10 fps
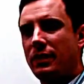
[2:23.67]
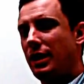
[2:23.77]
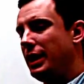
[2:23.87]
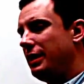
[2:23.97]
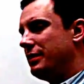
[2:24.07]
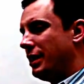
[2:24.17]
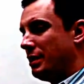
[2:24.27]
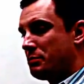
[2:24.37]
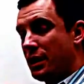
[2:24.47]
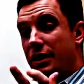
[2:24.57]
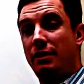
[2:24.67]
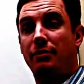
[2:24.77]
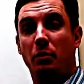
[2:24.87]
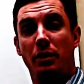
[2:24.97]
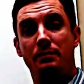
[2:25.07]
and signed up
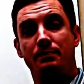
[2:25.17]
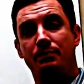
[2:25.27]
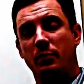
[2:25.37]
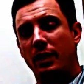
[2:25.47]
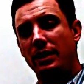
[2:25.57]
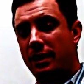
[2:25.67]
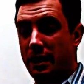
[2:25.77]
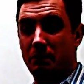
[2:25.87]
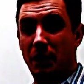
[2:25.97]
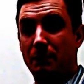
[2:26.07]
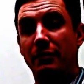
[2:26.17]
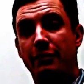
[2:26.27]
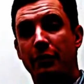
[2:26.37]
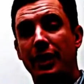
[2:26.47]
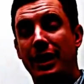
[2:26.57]
for it, right? And it might be
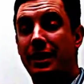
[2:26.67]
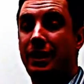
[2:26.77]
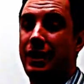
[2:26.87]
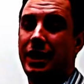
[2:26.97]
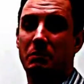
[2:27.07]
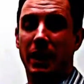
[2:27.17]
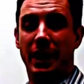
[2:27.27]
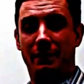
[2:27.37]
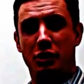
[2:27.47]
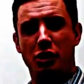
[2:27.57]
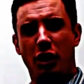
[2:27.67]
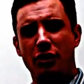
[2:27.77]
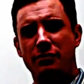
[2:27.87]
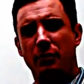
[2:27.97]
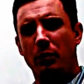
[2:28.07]
free, it might have a
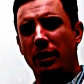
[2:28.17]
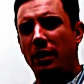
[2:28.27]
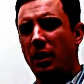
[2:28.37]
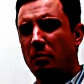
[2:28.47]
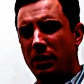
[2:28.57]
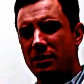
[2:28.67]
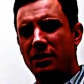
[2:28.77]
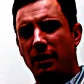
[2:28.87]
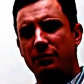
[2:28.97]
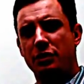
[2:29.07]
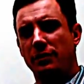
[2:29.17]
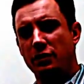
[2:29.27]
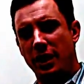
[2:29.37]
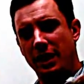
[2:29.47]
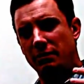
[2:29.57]
charge for it, but it's self-service.
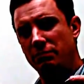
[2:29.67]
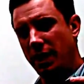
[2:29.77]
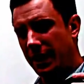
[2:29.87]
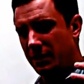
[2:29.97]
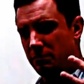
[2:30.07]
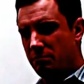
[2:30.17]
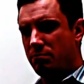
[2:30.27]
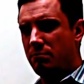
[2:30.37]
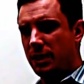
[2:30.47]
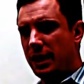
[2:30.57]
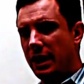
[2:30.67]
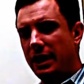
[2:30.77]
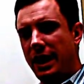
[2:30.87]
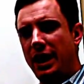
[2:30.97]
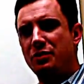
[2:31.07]
I could get
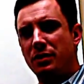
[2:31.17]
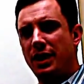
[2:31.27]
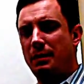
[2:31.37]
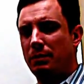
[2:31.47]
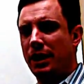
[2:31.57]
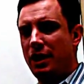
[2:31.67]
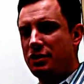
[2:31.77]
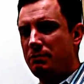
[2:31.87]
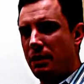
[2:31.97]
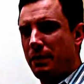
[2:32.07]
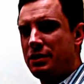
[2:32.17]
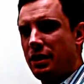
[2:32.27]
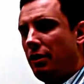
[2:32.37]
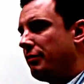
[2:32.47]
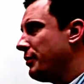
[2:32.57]
engaged with the application by
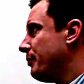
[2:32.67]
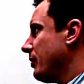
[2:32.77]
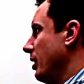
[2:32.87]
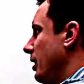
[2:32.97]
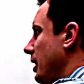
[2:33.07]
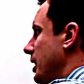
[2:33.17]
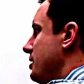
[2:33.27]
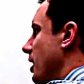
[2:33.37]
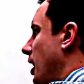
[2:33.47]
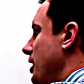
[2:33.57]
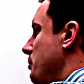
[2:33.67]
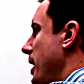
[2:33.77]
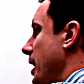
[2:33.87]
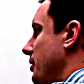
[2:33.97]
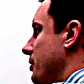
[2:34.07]
myself. It's on
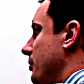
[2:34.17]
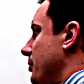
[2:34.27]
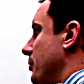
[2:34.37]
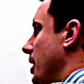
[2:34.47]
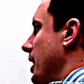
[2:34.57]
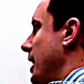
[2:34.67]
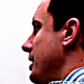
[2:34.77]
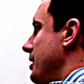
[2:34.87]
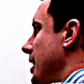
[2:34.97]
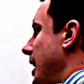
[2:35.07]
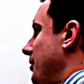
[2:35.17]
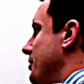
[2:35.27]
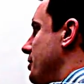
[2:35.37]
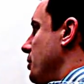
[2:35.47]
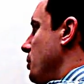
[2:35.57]
demand, right? I didn't have
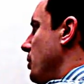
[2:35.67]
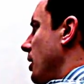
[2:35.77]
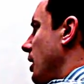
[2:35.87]
to